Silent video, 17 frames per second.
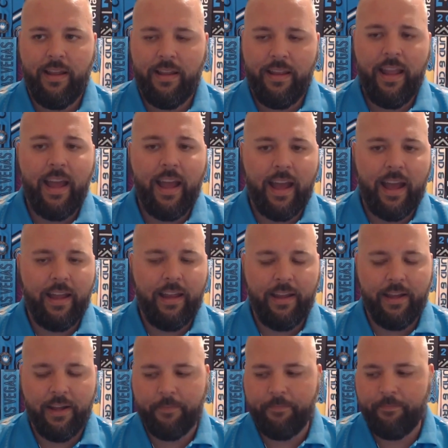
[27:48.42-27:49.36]
Yeah,
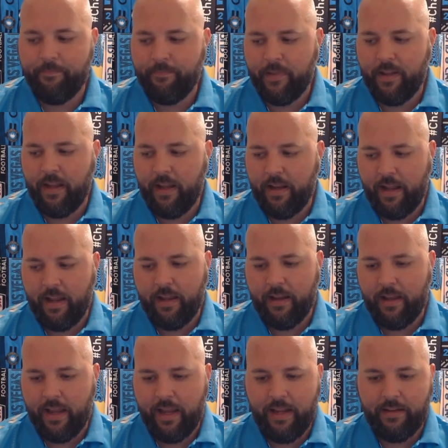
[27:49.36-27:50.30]

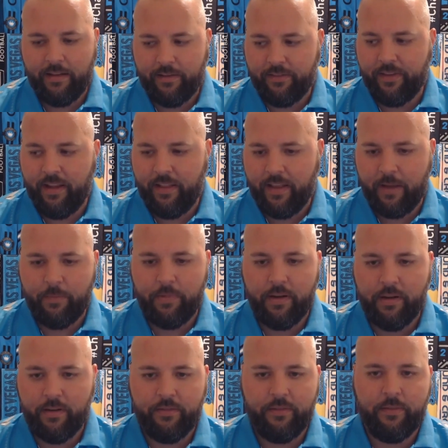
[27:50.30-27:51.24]
I hate to say that
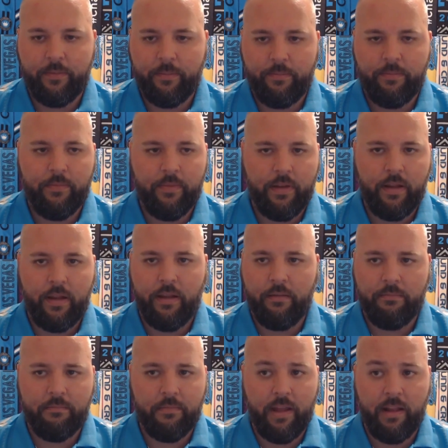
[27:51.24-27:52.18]
because
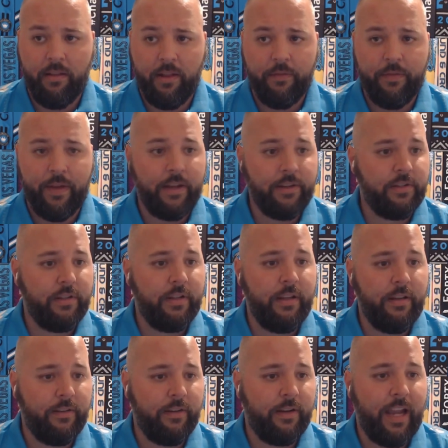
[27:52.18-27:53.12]
I love Ashley.
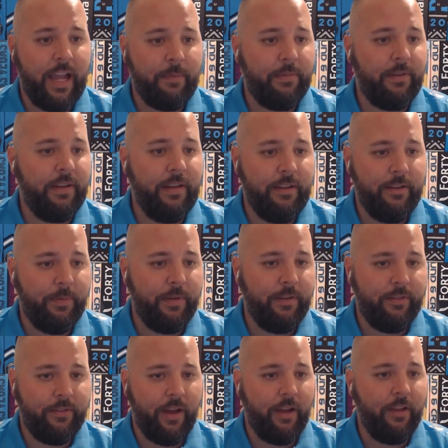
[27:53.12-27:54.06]
He's our captain. He's been
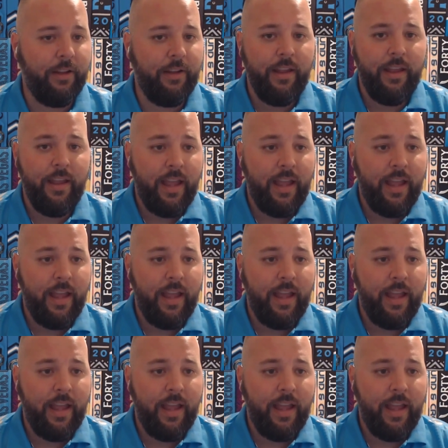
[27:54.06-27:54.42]
solid.